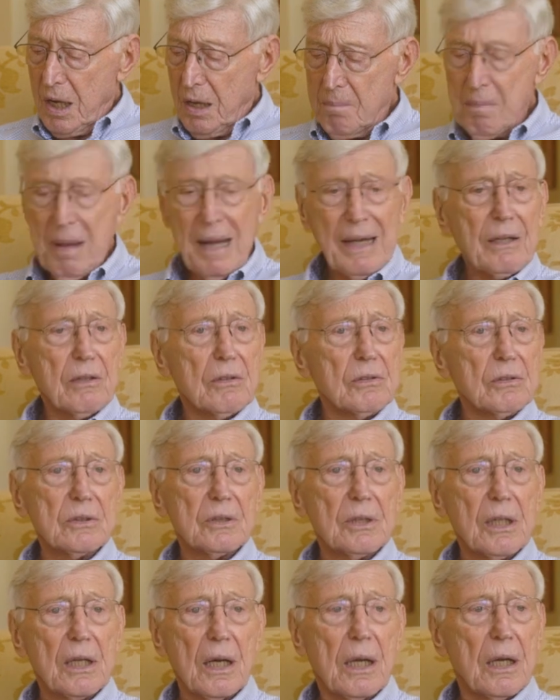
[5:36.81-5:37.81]

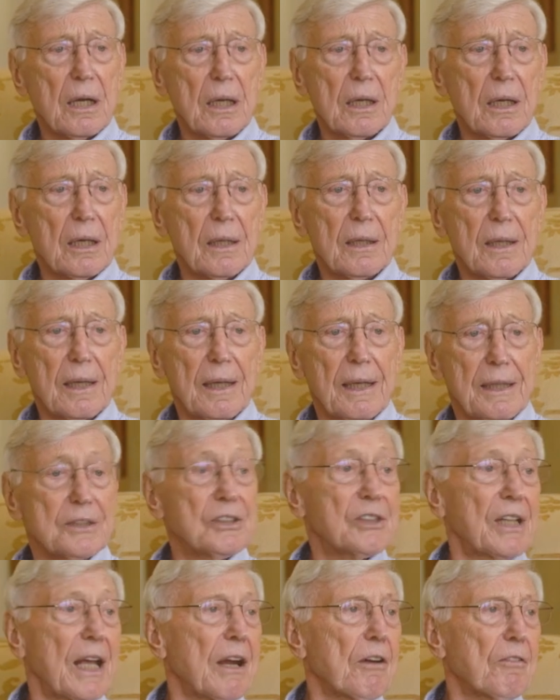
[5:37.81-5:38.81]
Medicals
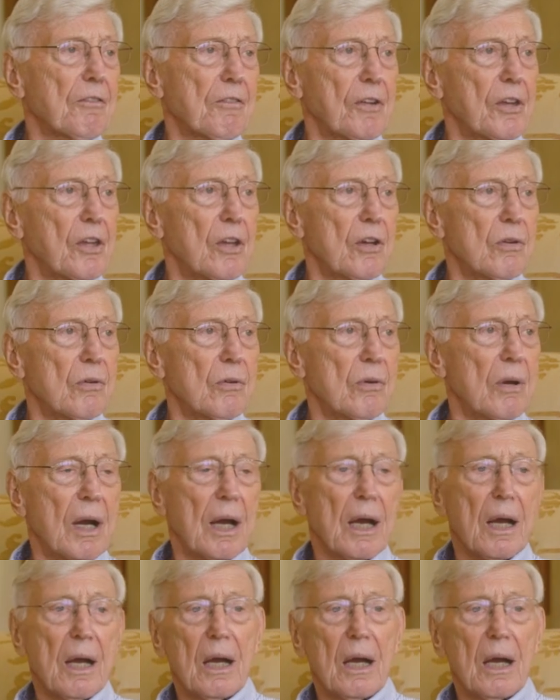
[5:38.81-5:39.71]
is there for you.